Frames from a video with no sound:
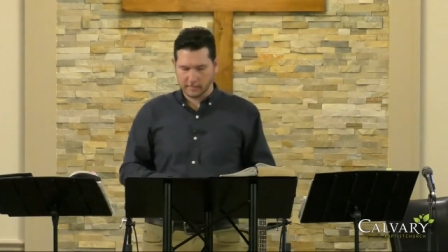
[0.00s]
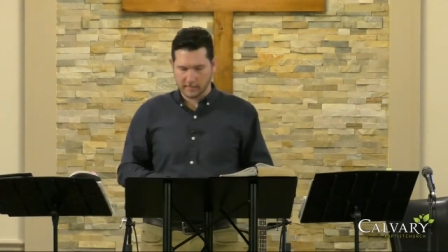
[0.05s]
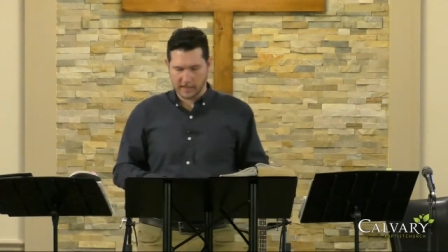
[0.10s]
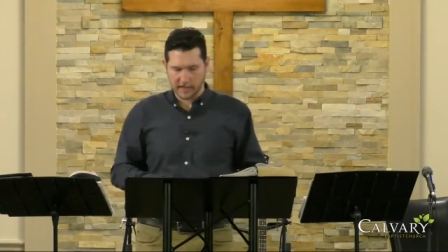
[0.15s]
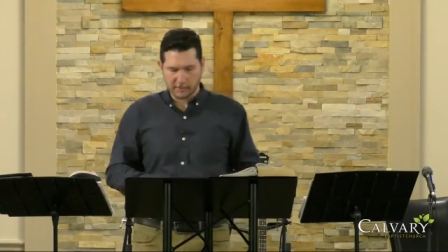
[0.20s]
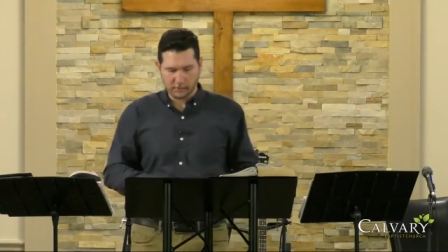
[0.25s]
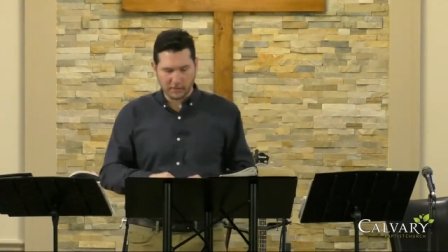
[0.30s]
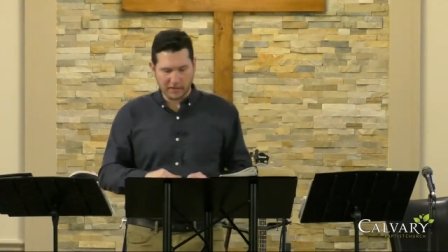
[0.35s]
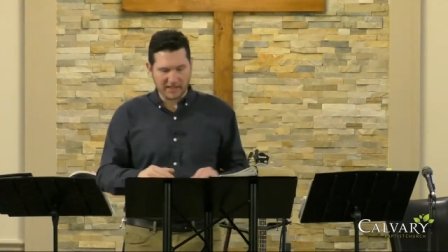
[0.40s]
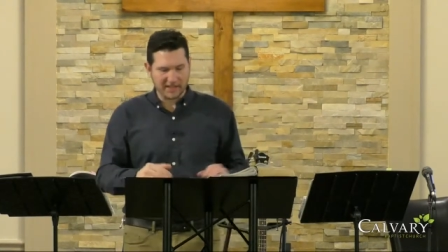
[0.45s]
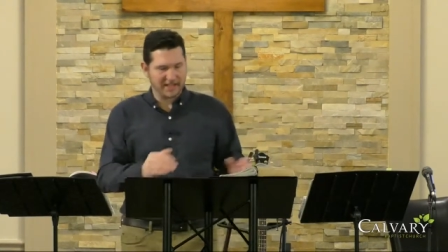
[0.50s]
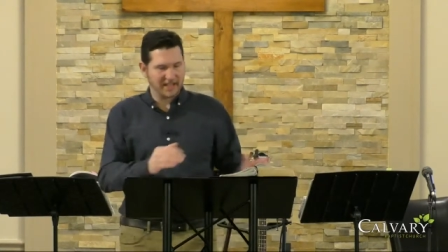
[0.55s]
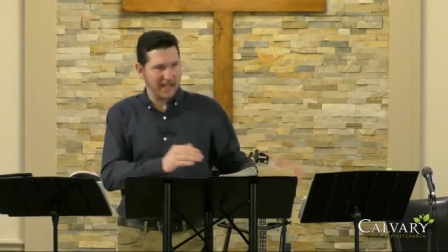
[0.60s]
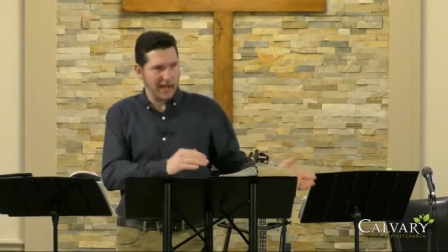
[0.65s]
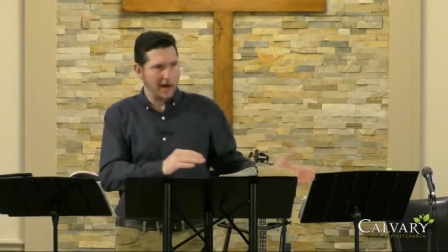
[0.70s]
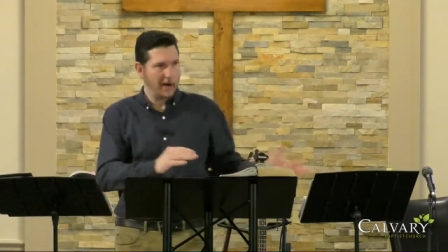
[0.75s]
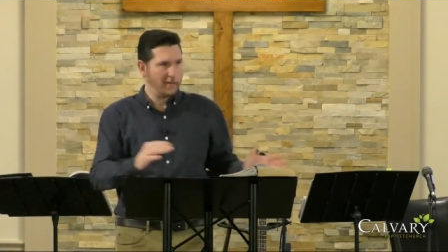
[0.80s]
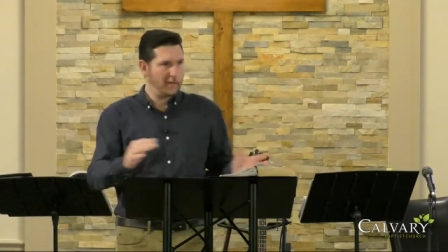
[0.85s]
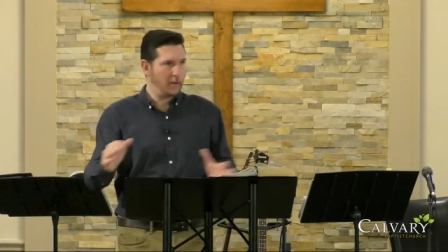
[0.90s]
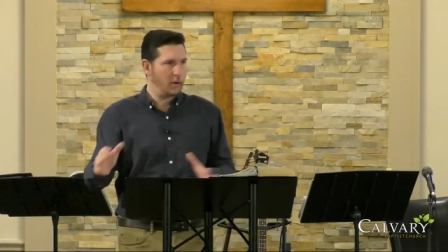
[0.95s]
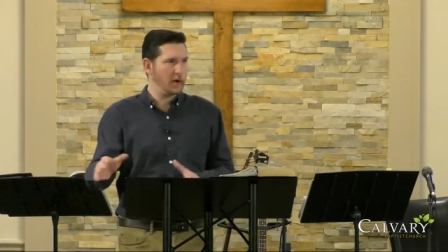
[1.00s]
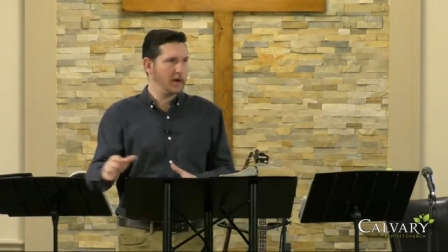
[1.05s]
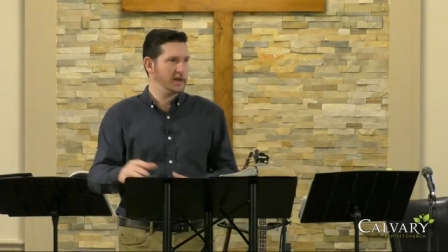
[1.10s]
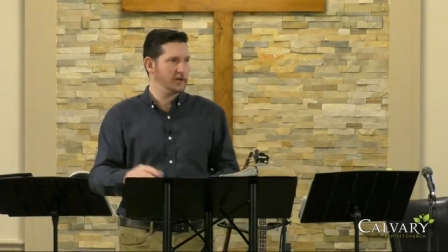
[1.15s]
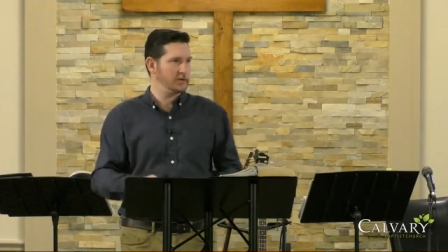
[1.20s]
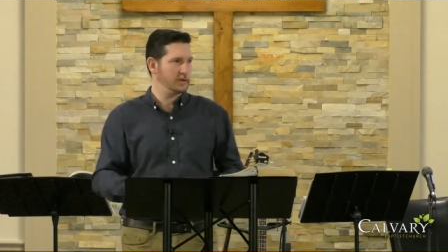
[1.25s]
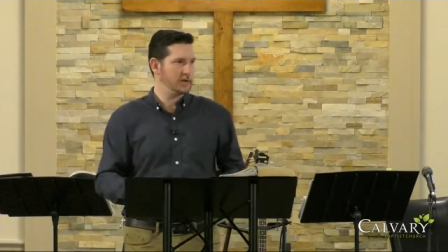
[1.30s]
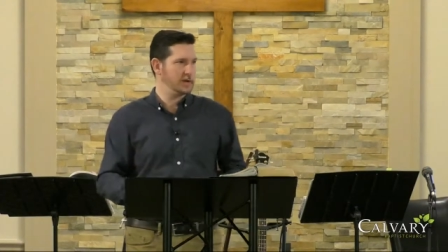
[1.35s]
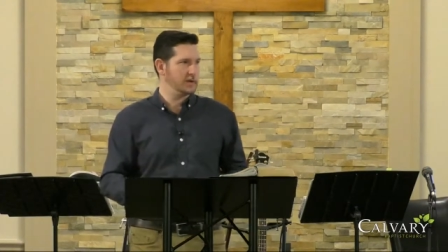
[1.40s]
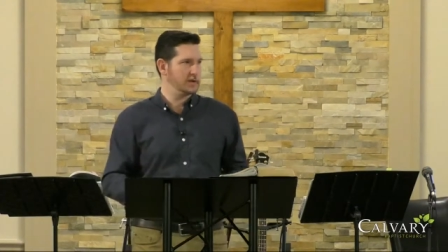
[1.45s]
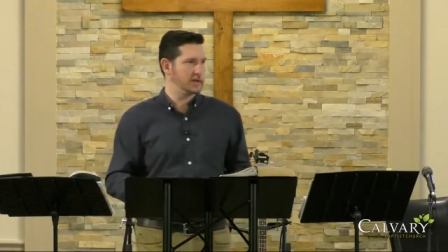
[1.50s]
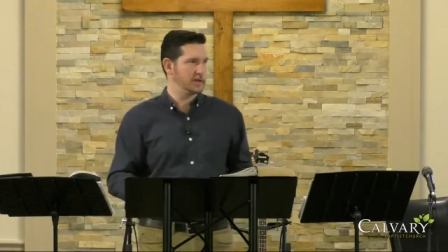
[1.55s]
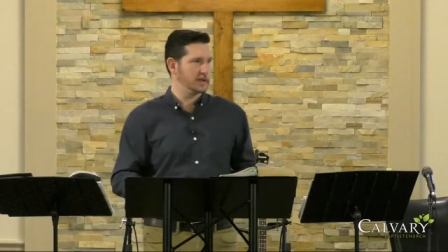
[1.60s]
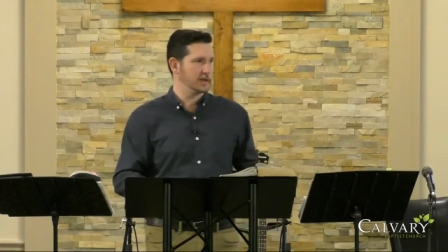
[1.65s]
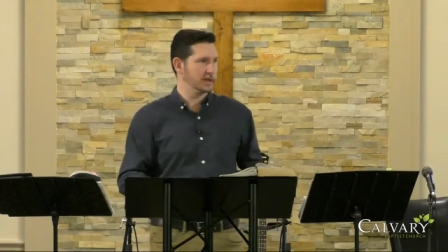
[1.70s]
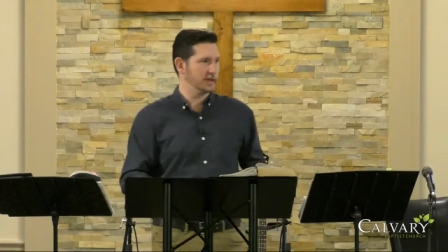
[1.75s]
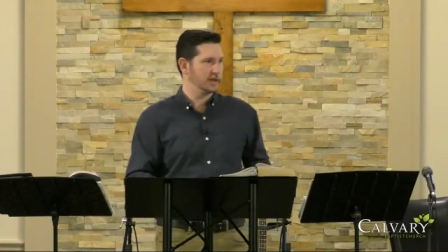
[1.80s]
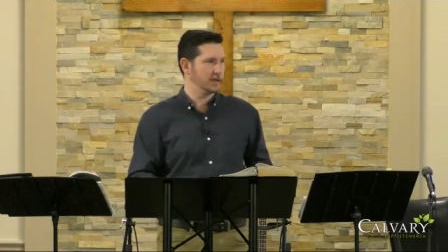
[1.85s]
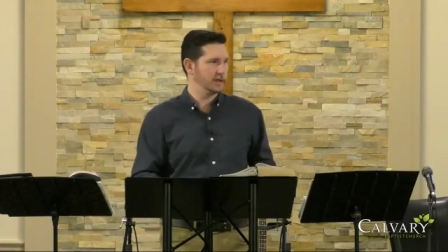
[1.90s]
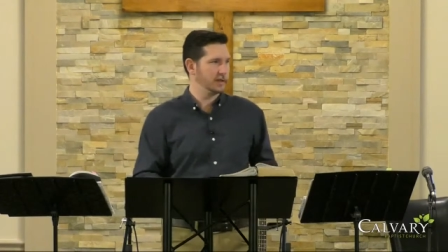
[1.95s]
And that's what this therefore
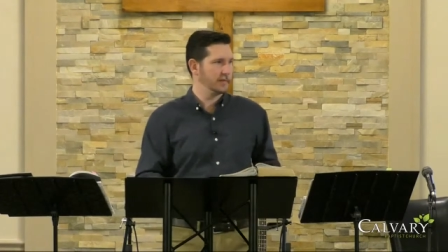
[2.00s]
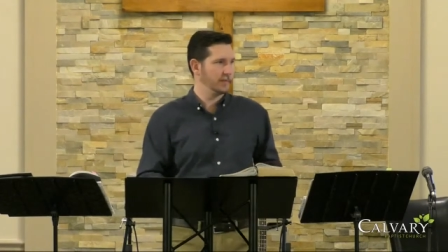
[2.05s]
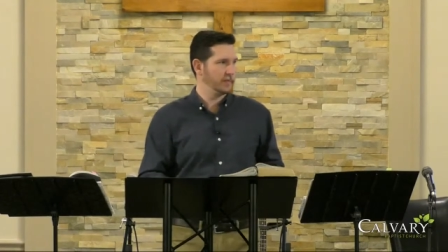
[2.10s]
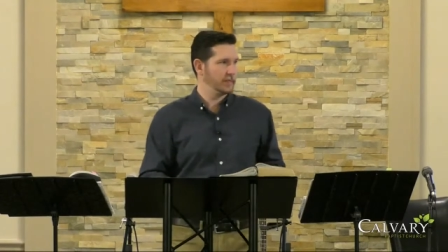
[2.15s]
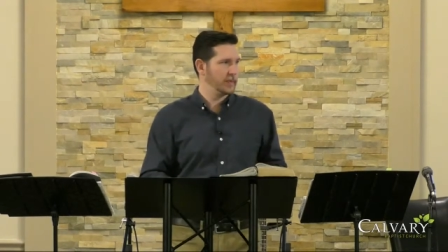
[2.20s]
introduces.